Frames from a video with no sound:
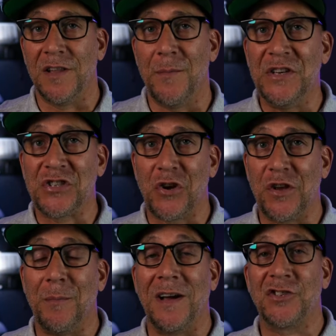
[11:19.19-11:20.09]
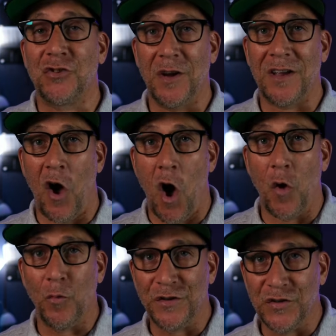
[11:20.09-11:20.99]
let me show you my trick
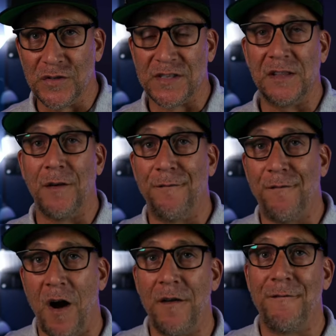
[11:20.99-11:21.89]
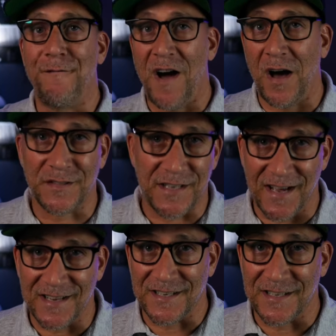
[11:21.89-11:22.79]
on reducing the font file
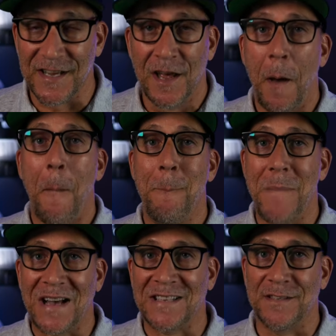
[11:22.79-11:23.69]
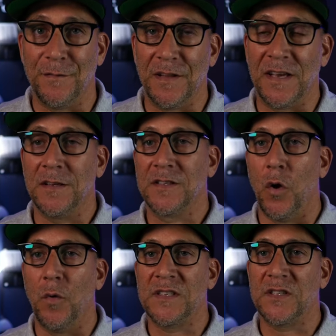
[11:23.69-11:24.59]
sizes massively.
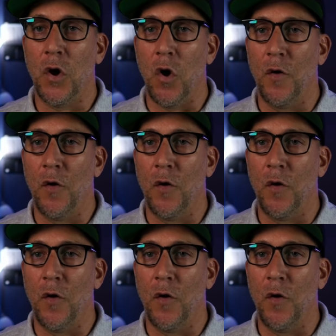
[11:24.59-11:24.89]
So let's go